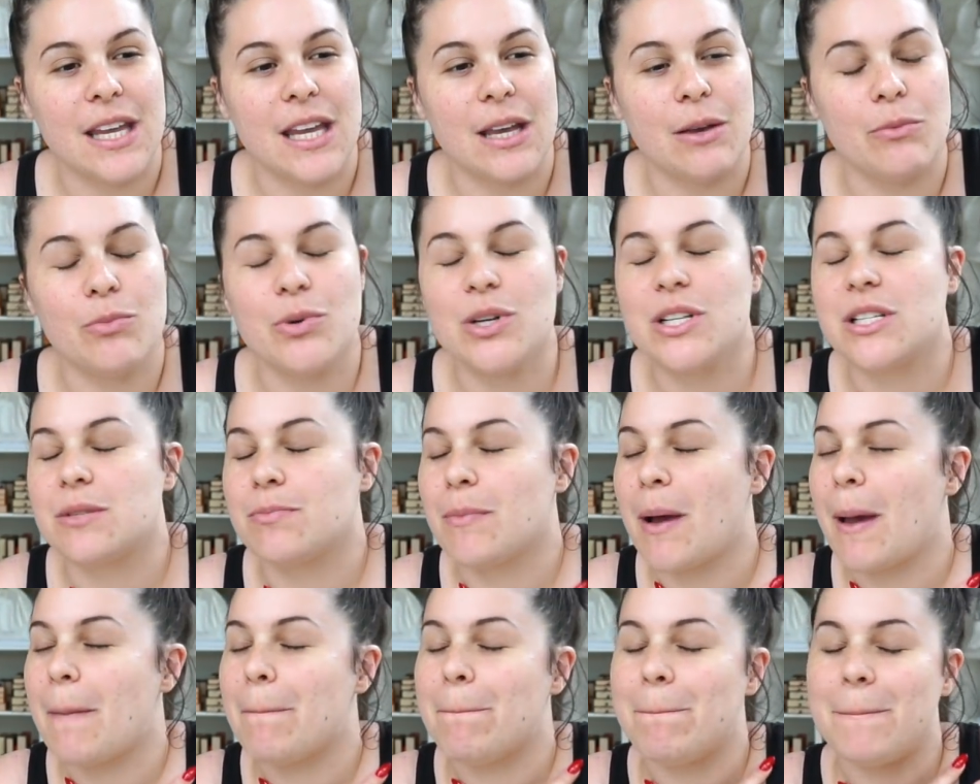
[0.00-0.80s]
it
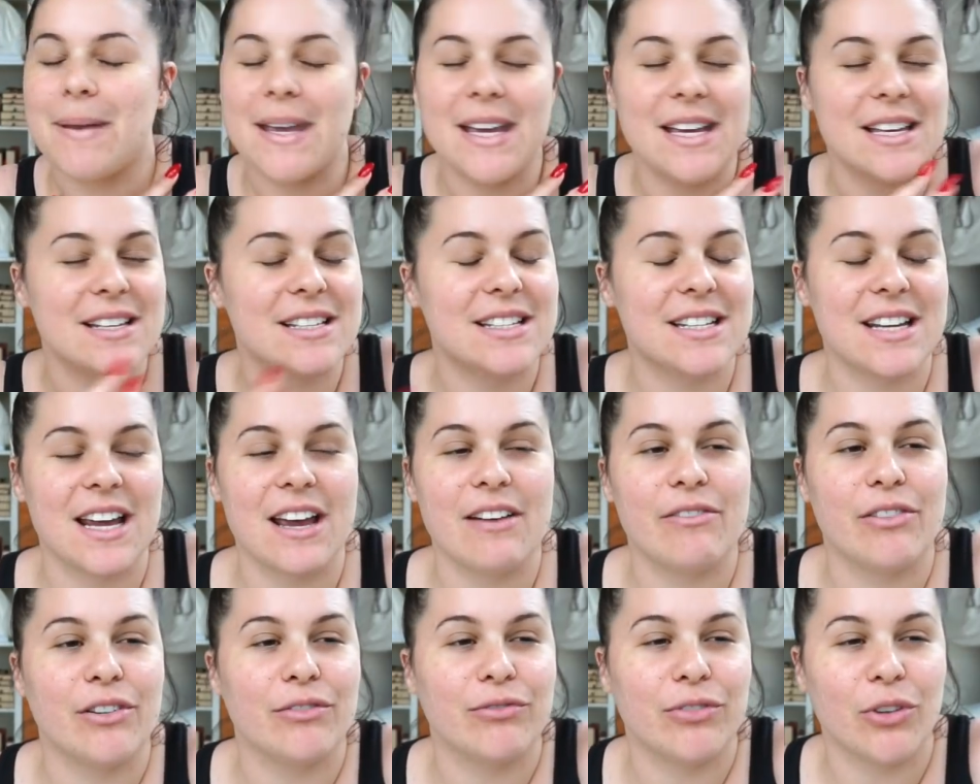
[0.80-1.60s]
was my biggest
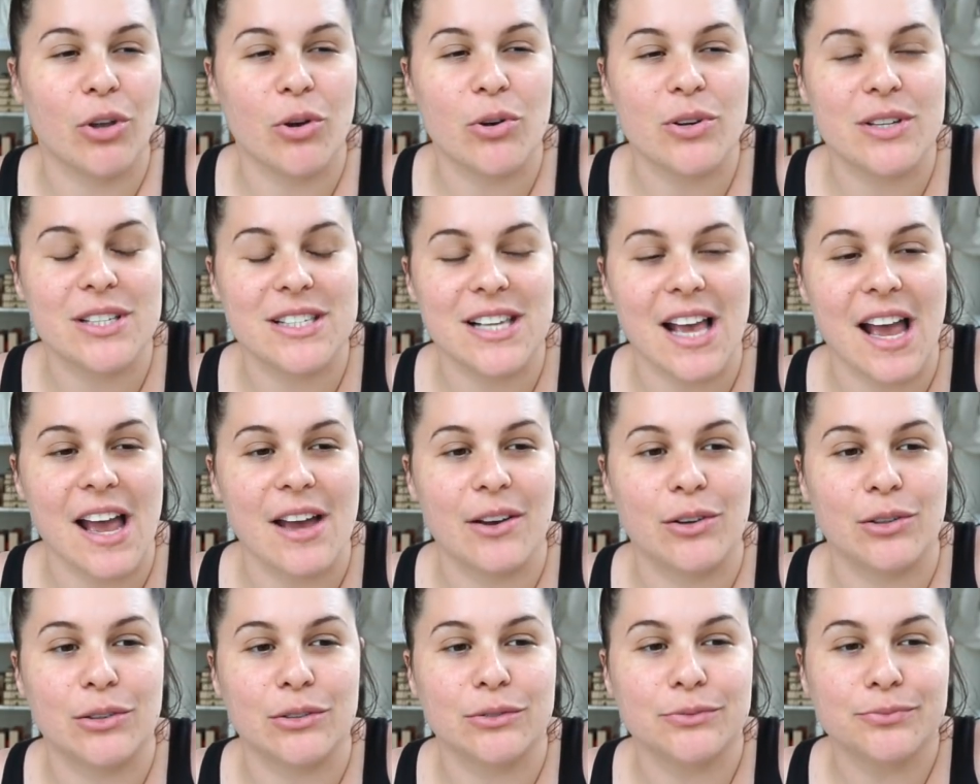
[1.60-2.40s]
ever vlog
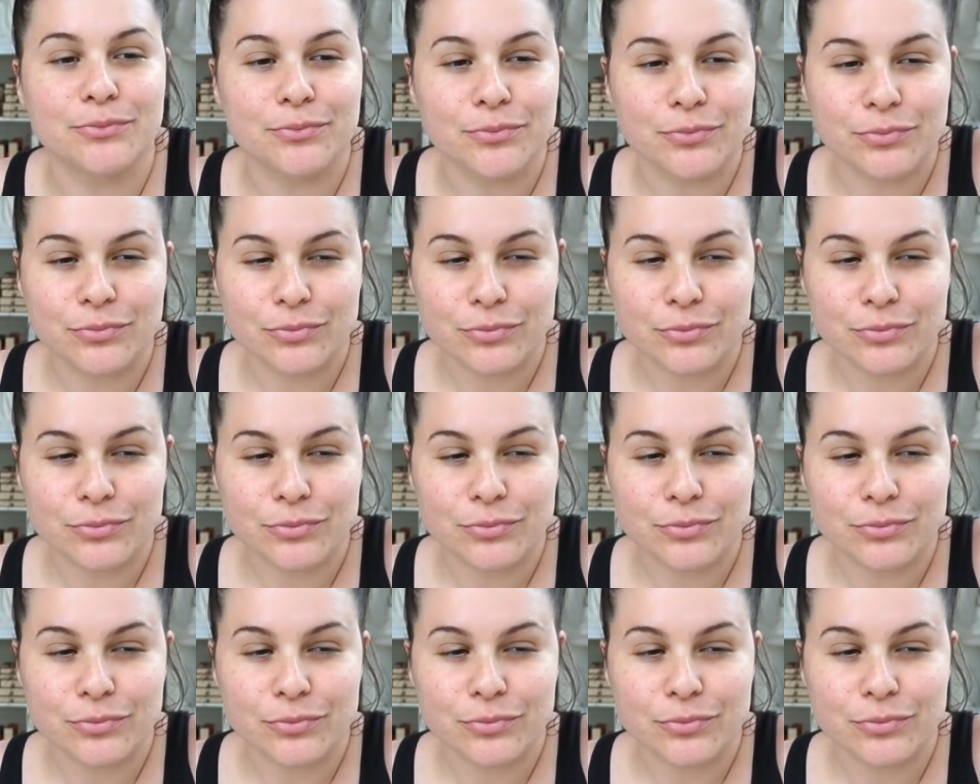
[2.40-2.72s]
sale